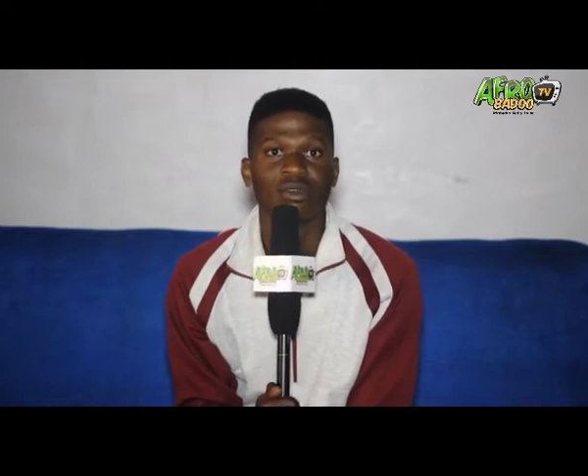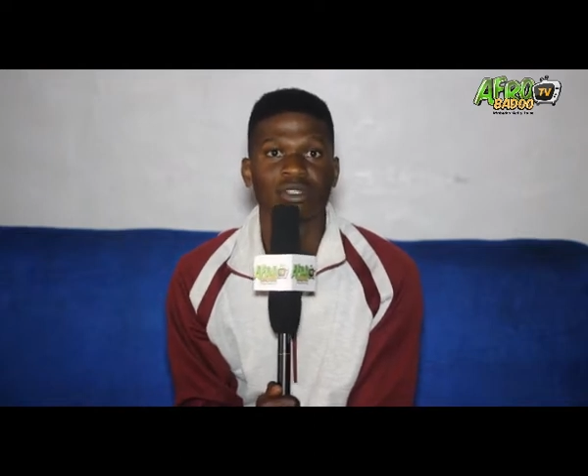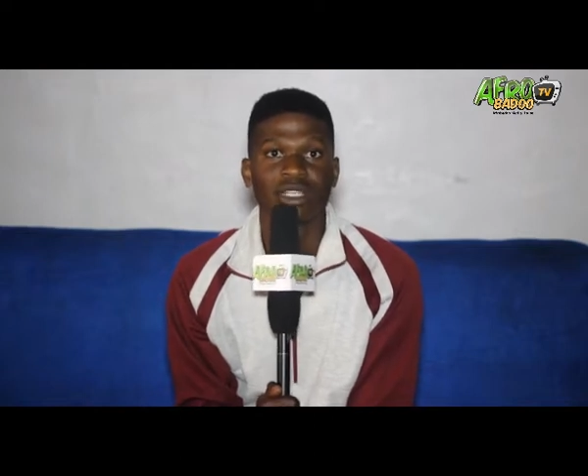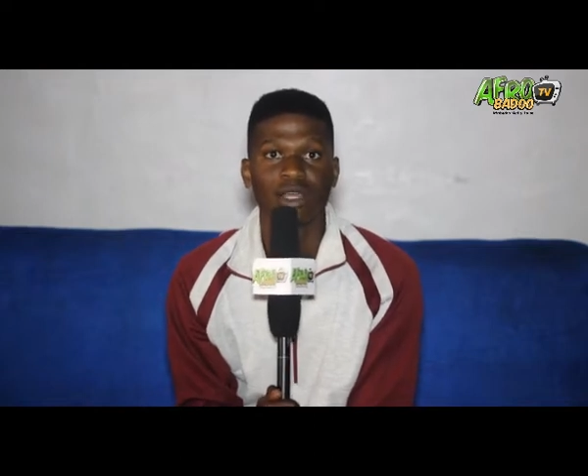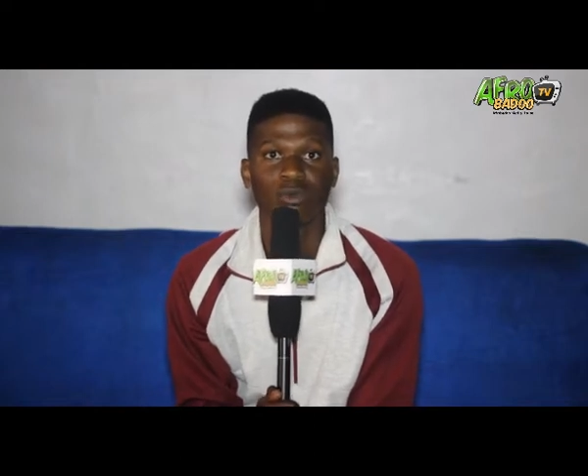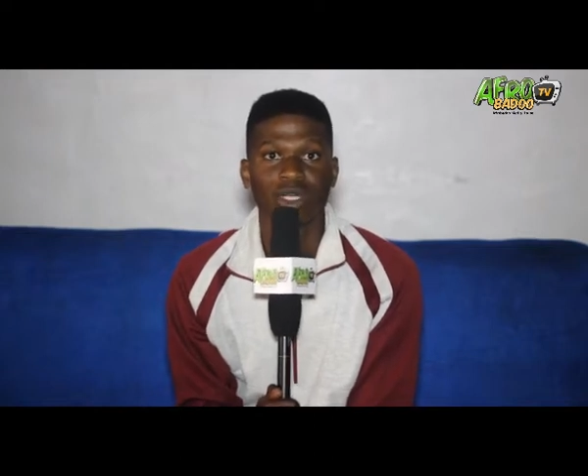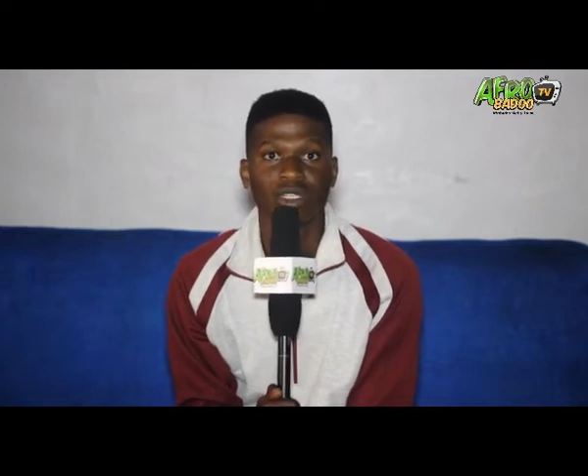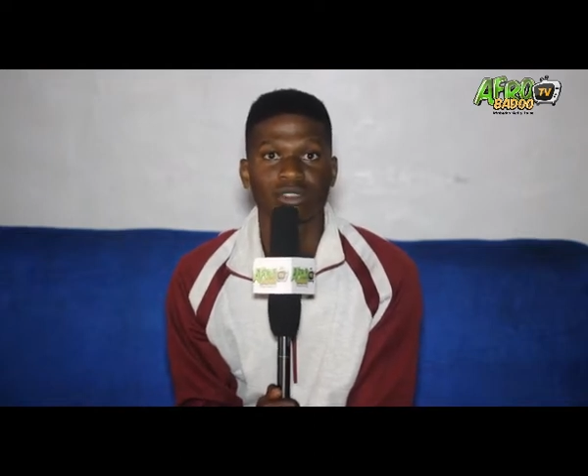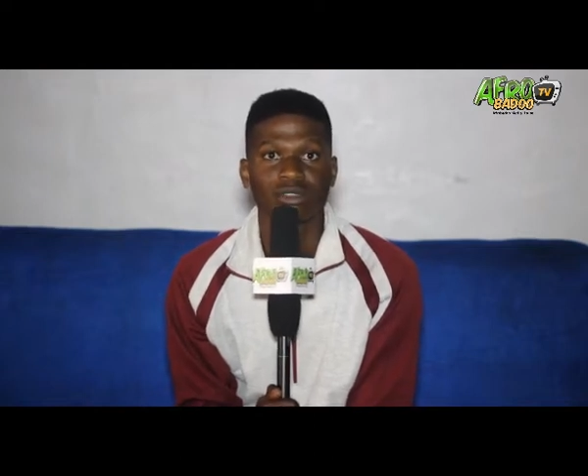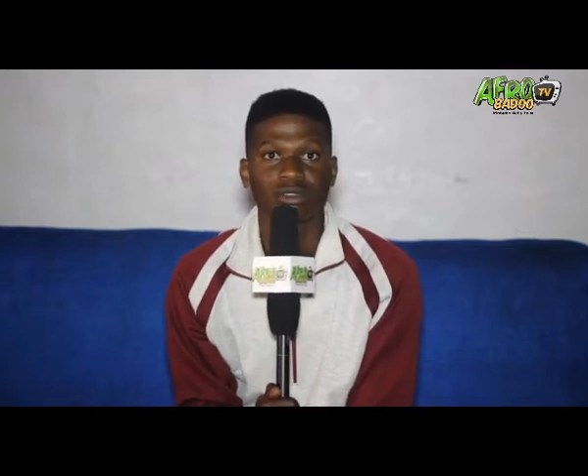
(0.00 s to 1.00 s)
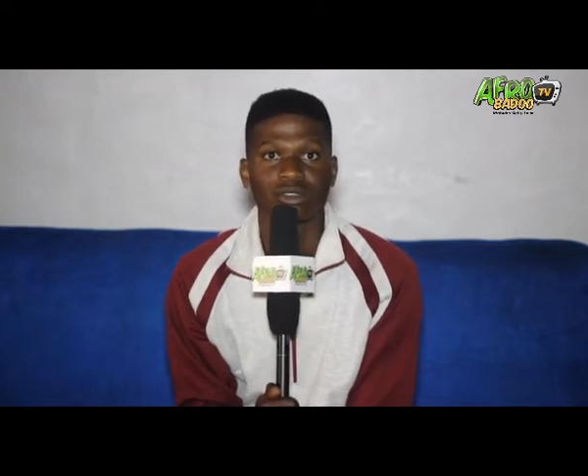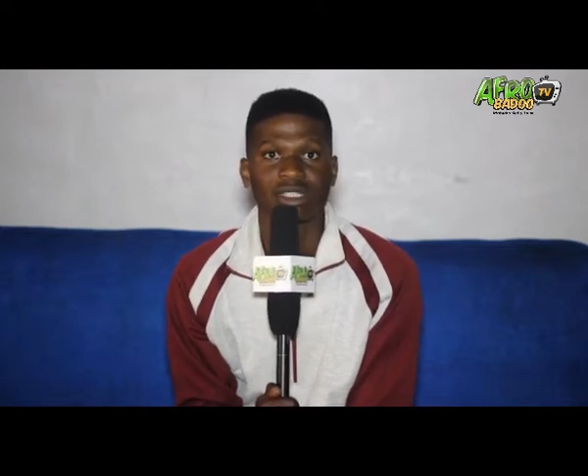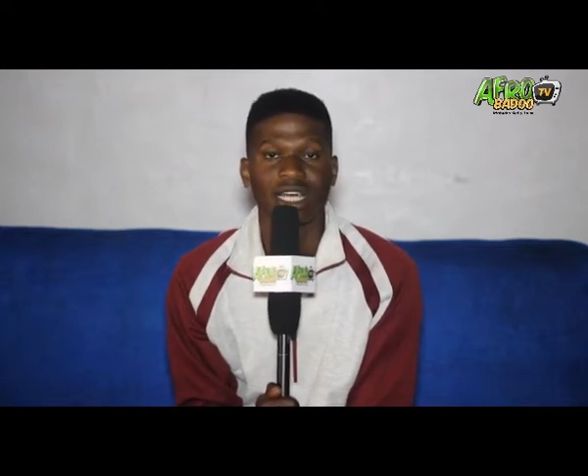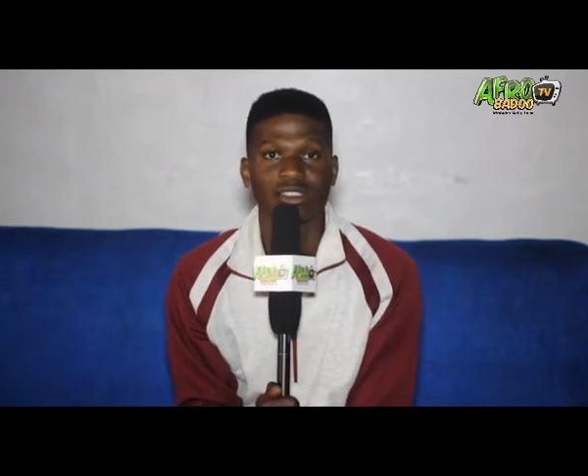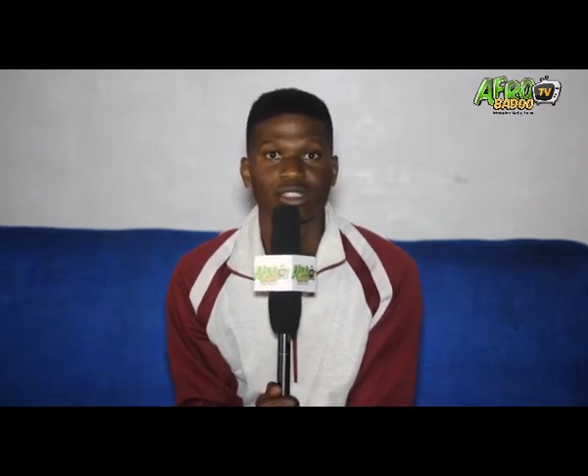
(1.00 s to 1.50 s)
10 weeks,
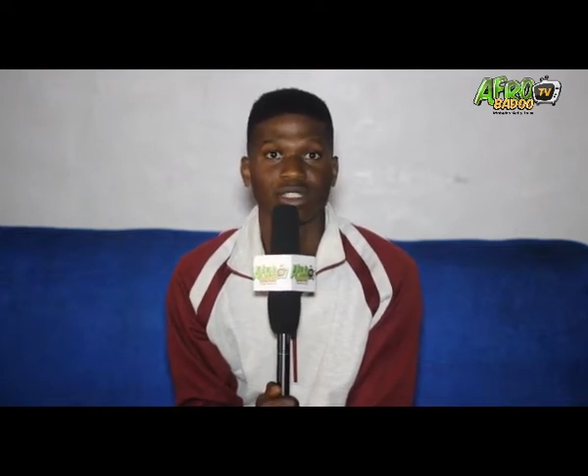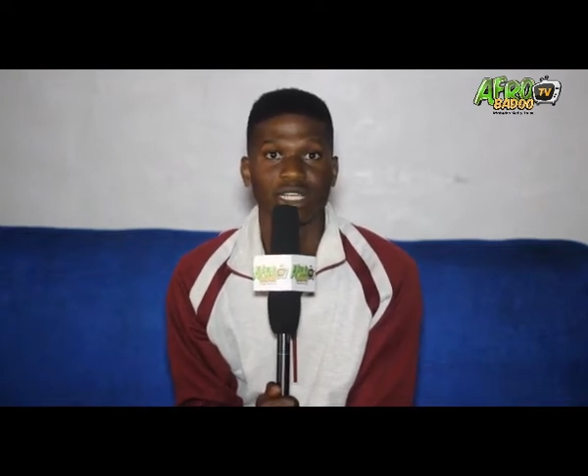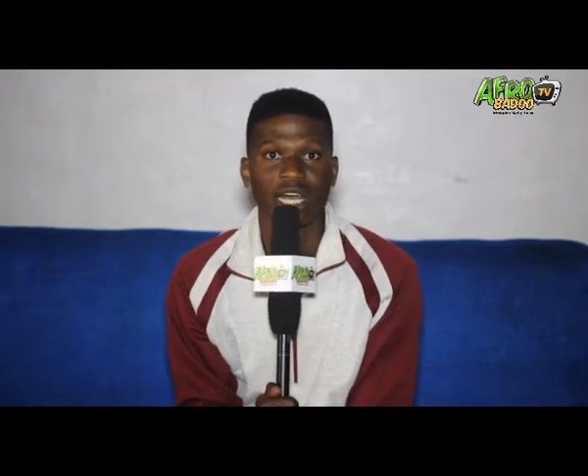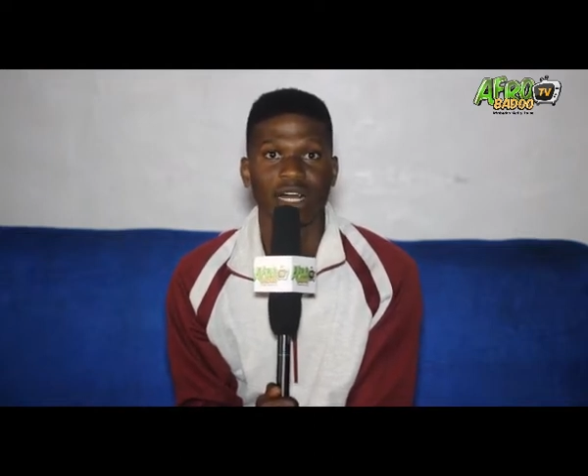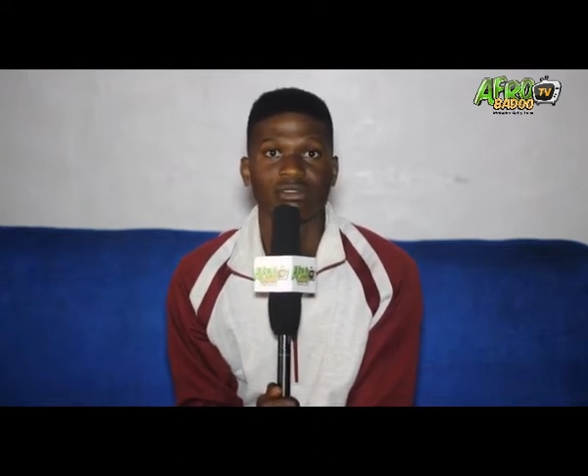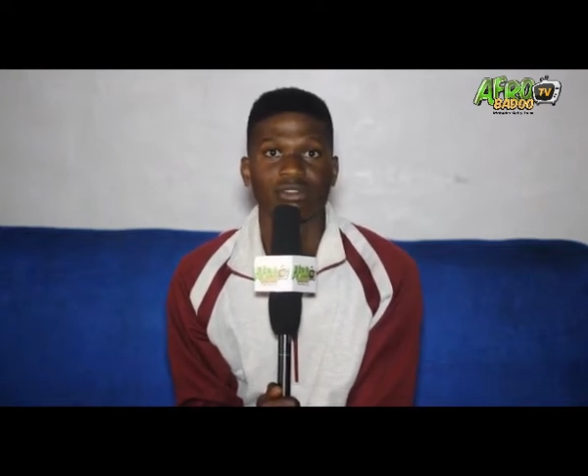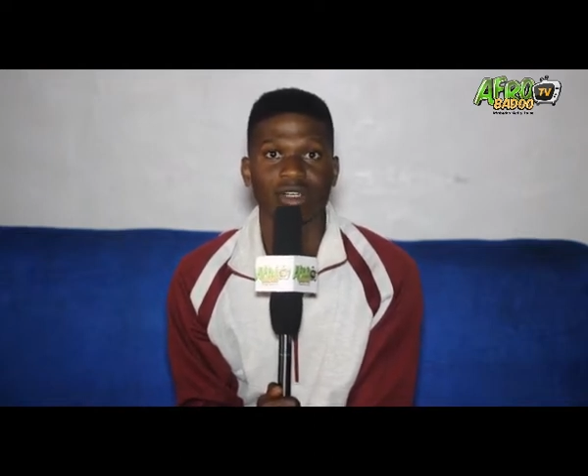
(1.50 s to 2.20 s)
that's all they have.